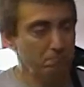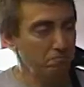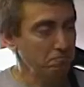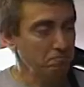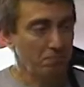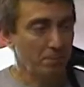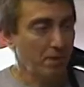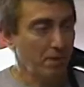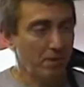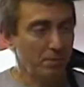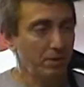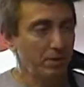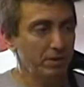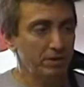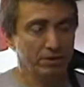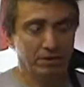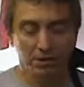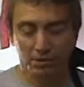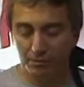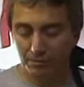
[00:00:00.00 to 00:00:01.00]
And I'm going
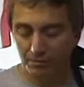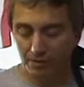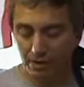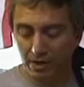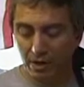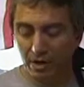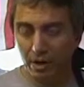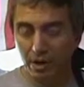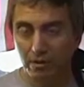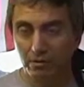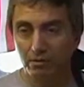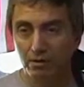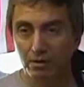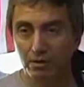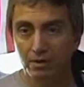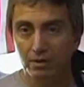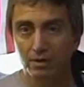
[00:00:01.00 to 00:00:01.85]
to tell them flat out